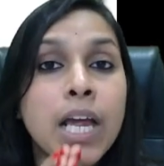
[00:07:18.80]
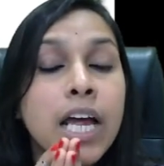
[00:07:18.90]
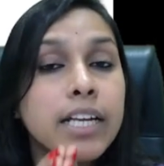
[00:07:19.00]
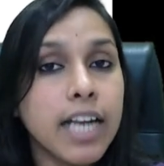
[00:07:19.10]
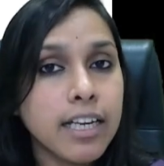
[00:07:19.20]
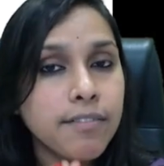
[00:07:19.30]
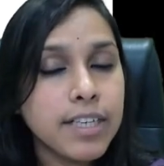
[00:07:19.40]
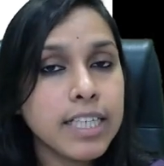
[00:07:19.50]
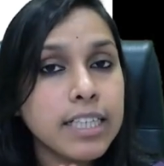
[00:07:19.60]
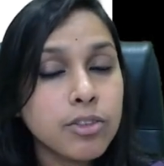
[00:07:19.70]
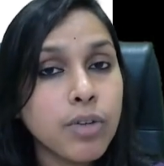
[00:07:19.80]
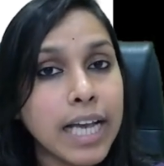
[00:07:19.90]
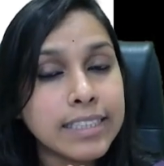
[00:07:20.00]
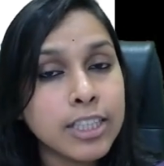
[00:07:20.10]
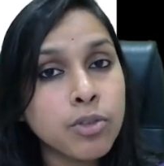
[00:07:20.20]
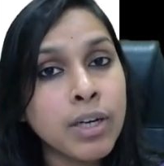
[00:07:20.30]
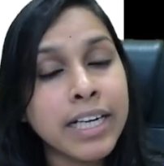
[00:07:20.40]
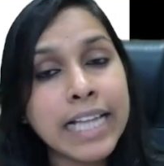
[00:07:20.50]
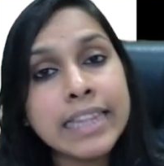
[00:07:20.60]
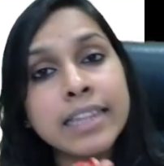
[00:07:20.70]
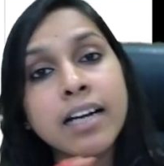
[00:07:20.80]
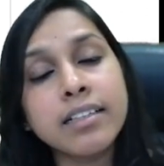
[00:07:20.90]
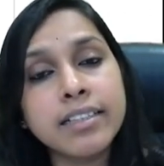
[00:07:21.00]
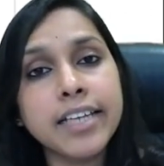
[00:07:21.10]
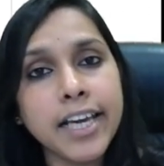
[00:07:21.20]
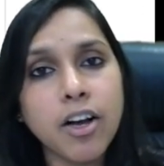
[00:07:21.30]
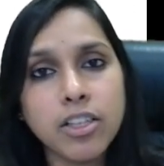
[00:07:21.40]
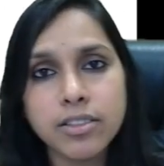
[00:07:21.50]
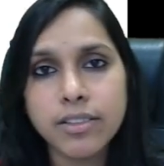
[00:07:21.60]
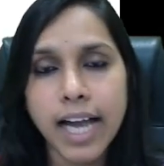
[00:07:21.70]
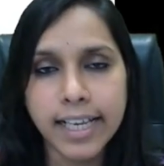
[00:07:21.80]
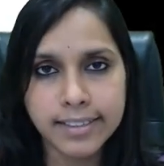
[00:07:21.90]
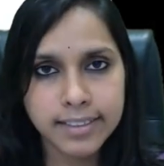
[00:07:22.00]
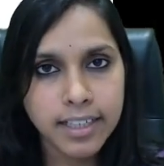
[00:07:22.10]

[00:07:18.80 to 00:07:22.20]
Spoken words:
relevant to SA 230 also, guys.